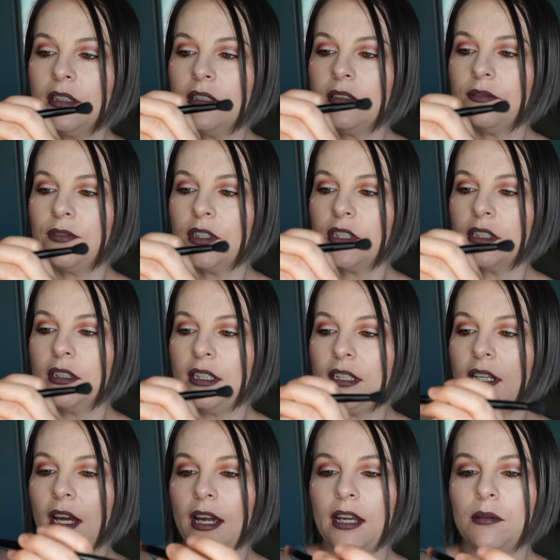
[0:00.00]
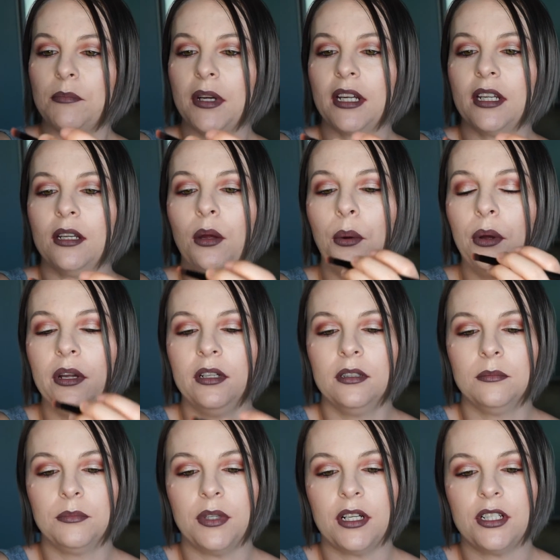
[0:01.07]
It's officially dyed my
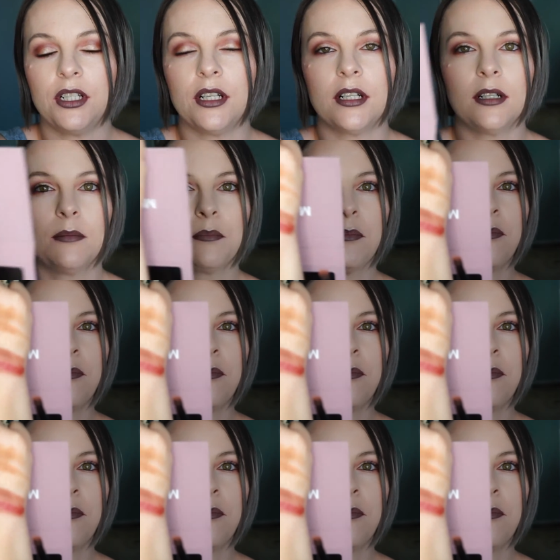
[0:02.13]
brush here.